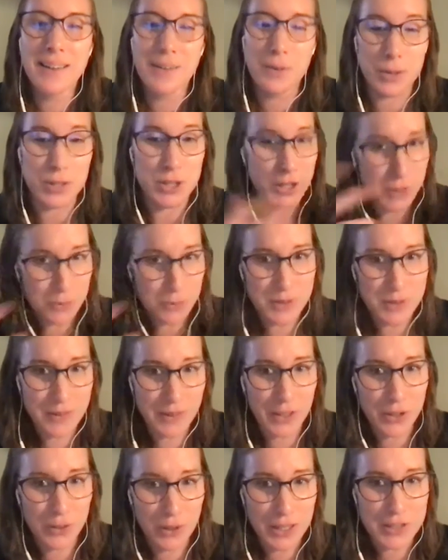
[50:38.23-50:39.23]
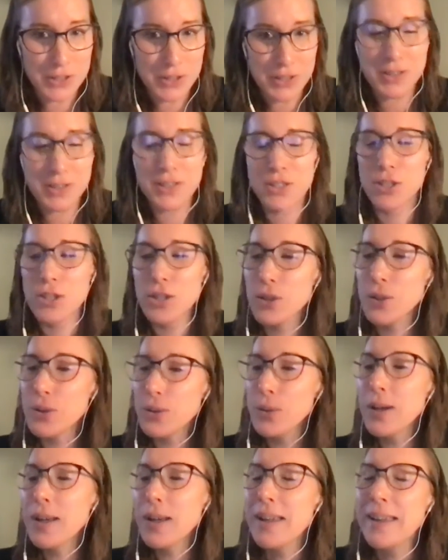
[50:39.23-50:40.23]
Which he was very gracious to
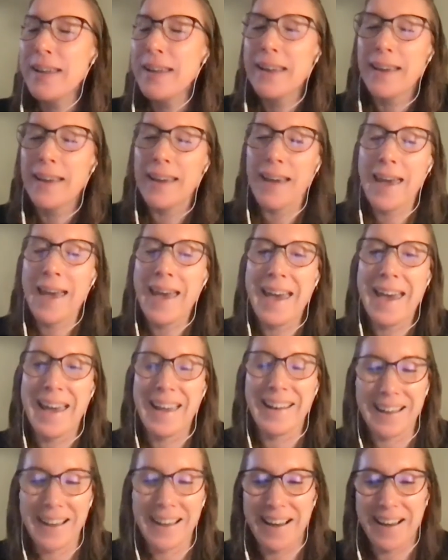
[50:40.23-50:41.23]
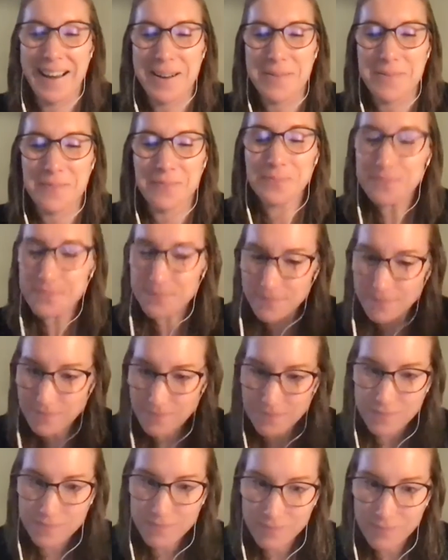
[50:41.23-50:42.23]
do. And
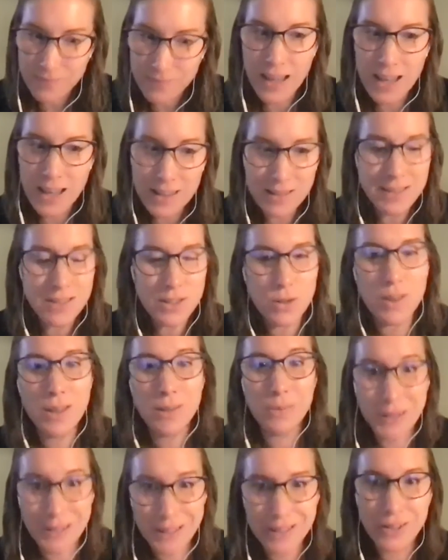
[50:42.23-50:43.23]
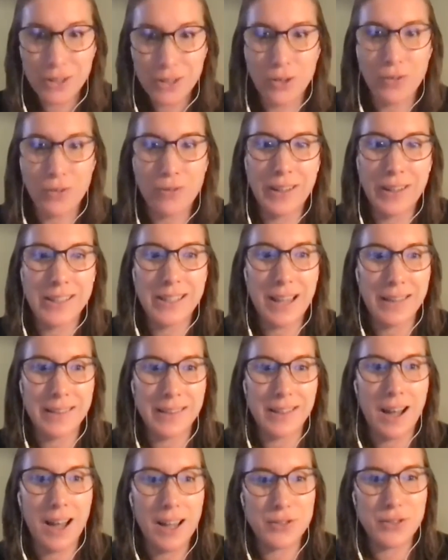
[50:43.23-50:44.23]
so then we, you know, finally got the
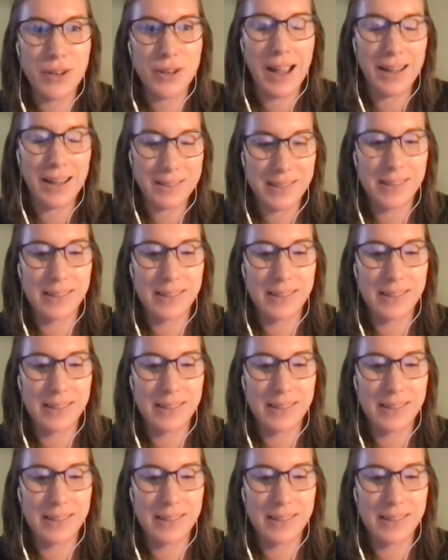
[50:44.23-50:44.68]
contract.